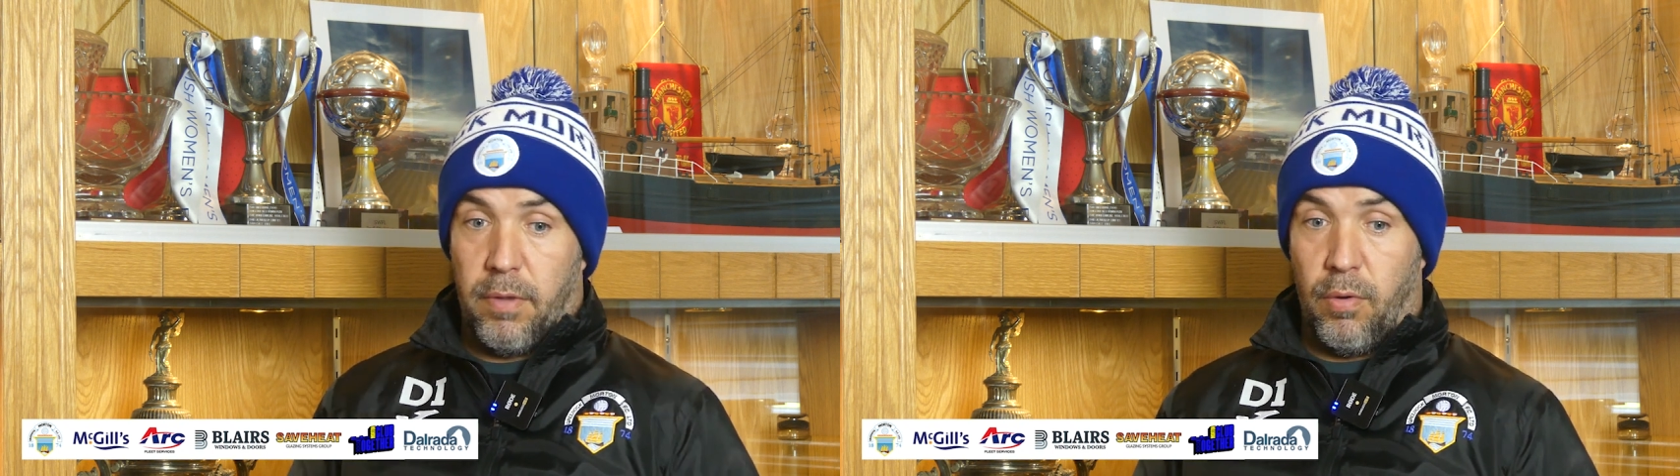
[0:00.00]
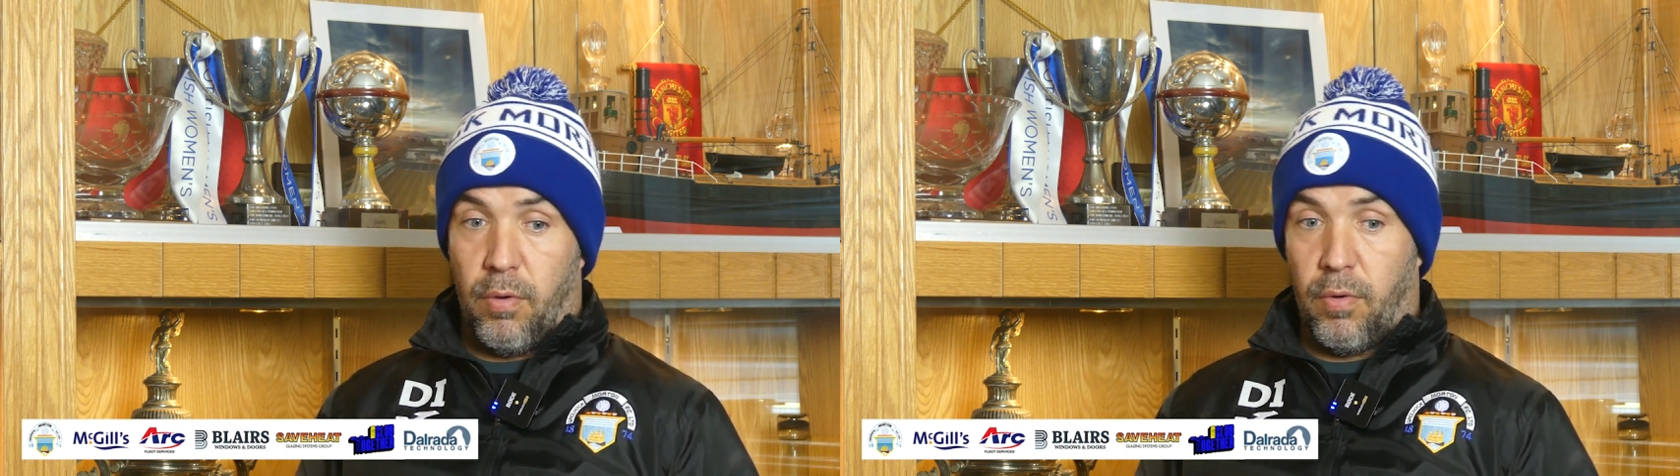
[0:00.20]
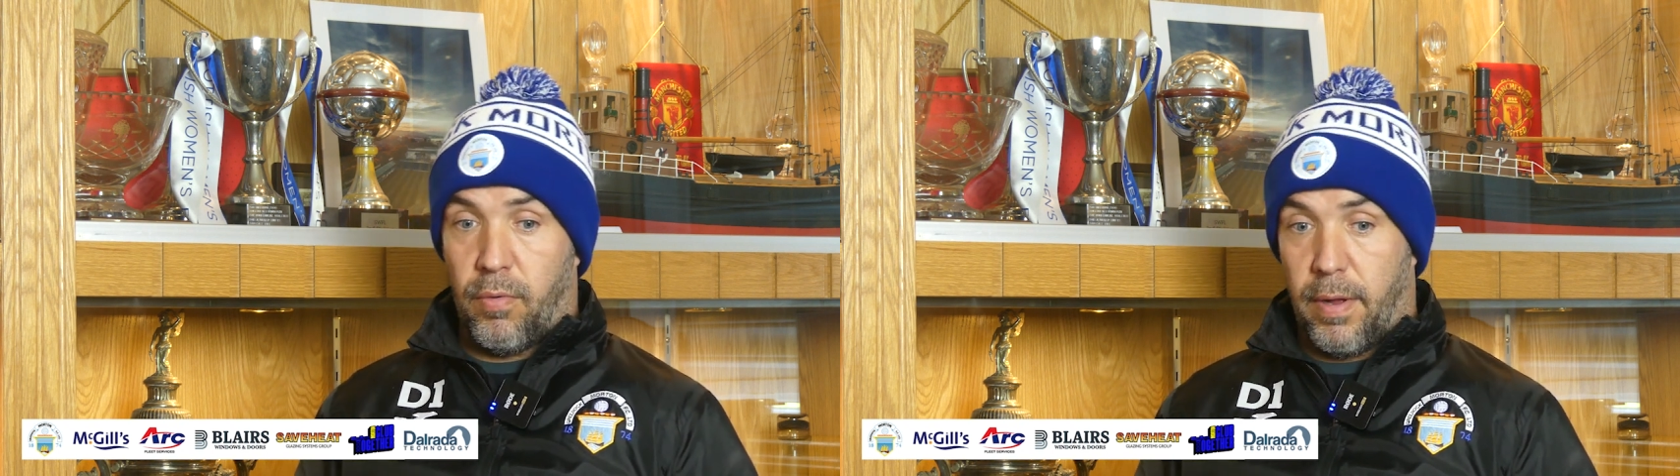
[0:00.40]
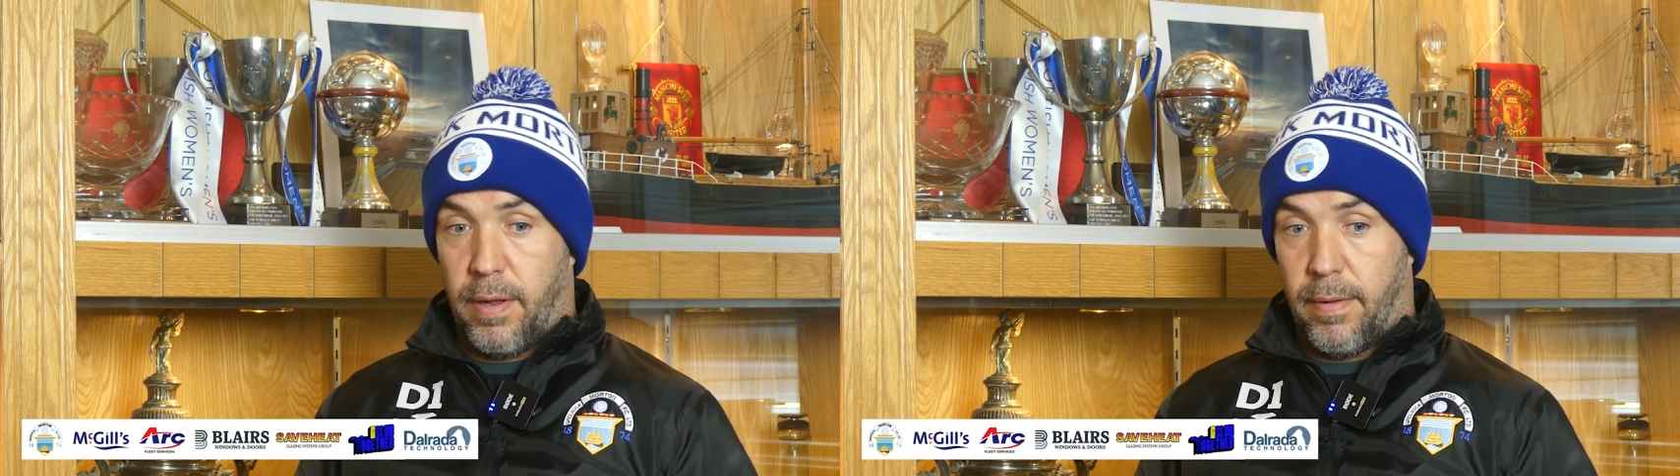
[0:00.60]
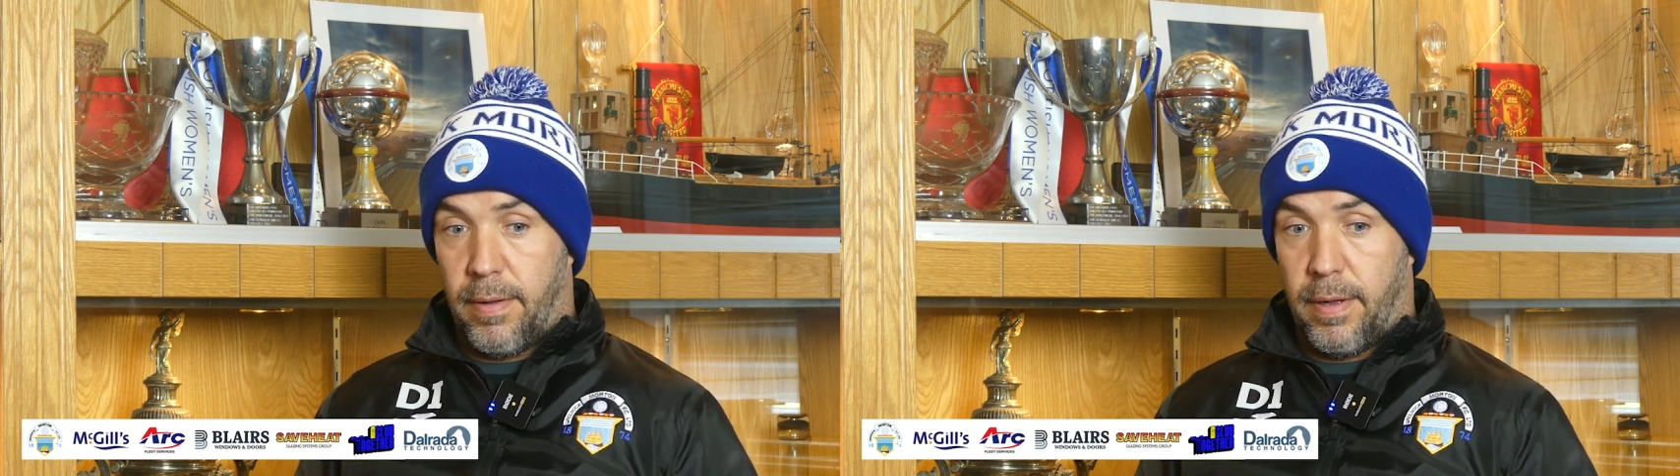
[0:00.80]
You know,
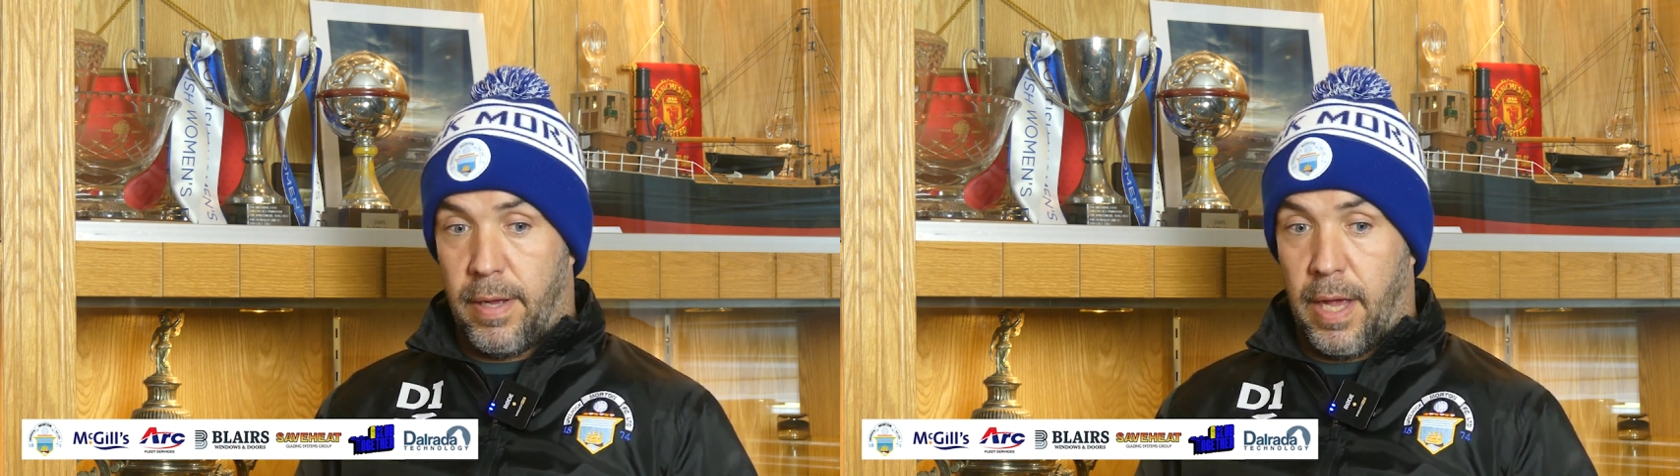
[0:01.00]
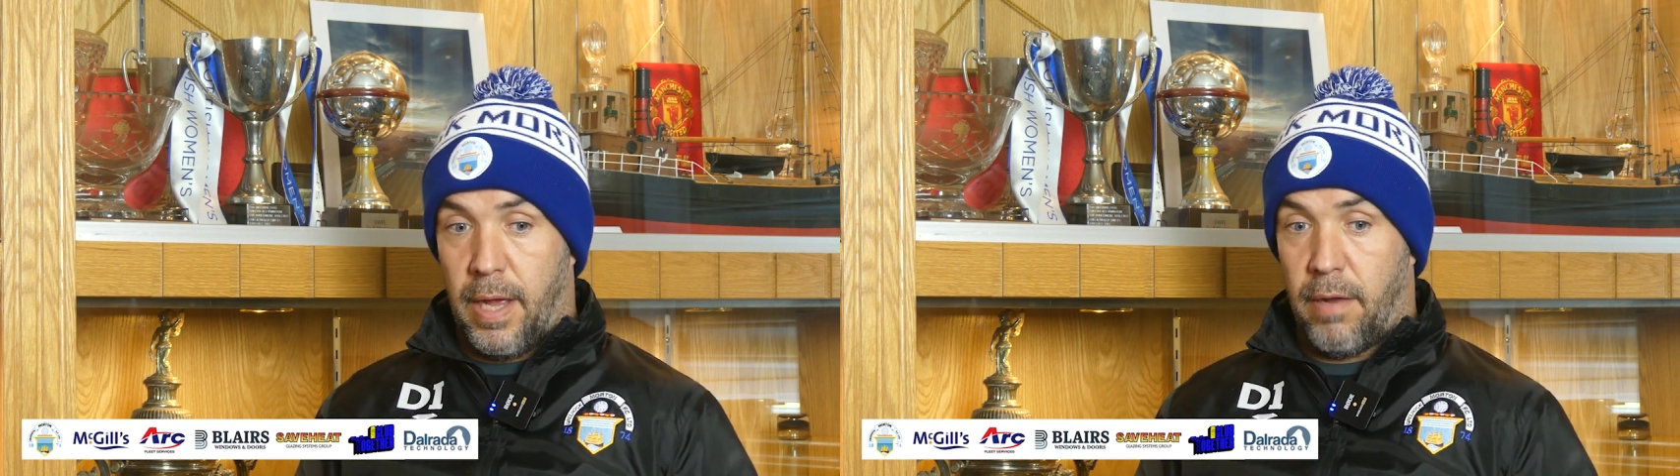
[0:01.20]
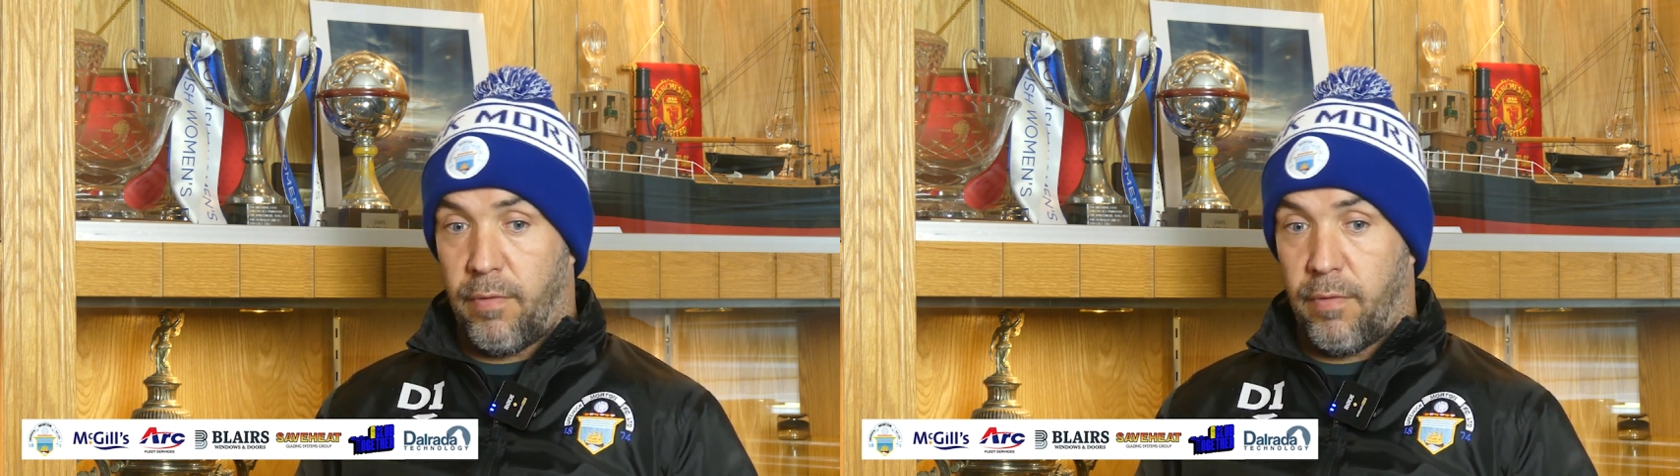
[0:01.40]
again,